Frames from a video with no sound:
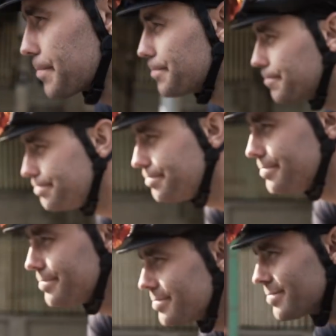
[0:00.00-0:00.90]
Trang
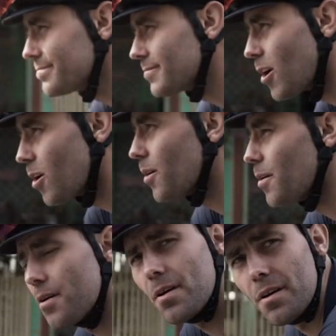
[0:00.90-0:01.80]
An, okay. And it was
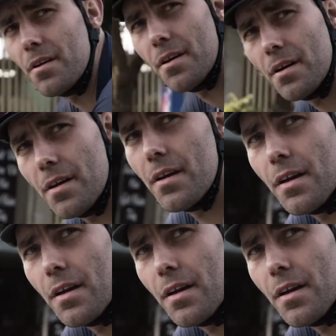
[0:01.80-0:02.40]
in Nimbin.